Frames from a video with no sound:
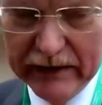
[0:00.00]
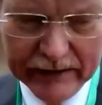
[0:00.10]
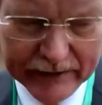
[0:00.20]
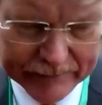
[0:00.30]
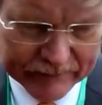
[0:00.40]

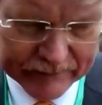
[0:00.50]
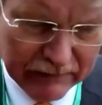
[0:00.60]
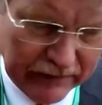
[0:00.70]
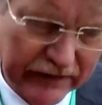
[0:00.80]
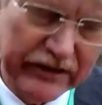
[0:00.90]
I
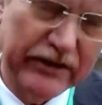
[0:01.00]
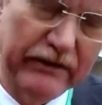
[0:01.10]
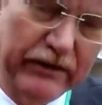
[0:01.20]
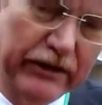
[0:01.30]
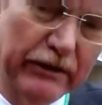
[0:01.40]
think this is a
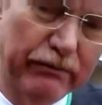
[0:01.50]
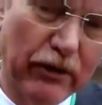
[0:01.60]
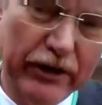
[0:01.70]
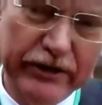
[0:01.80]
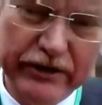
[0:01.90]
very
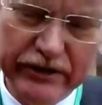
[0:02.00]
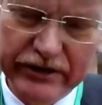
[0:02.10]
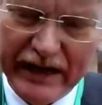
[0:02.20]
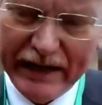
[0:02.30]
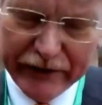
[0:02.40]

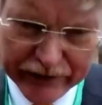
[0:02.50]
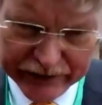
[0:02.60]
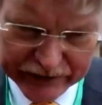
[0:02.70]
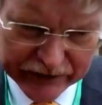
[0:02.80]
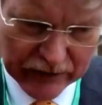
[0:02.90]
important
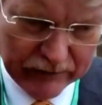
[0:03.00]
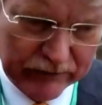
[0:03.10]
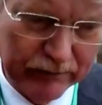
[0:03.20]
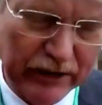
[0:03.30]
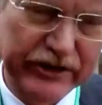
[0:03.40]
entrance of
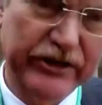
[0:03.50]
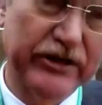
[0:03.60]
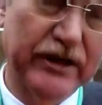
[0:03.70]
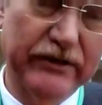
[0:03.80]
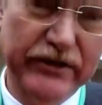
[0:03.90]
robotics
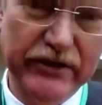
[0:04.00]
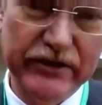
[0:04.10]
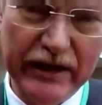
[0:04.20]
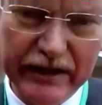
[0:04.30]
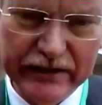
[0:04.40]
in our
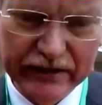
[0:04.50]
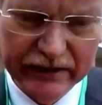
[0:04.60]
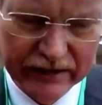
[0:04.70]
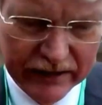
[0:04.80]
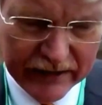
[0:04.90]

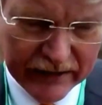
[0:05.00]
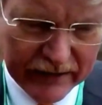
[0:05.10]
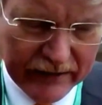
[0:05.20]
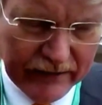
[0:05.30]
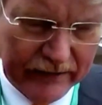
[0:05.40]
society,
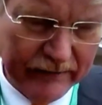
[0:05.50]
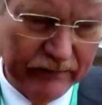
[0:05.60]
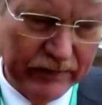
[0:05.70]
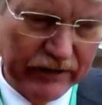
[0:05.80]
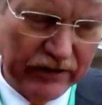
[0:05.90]

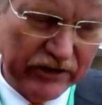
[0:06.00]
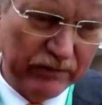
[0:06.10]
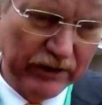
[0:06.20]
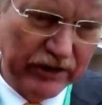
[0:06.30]
because we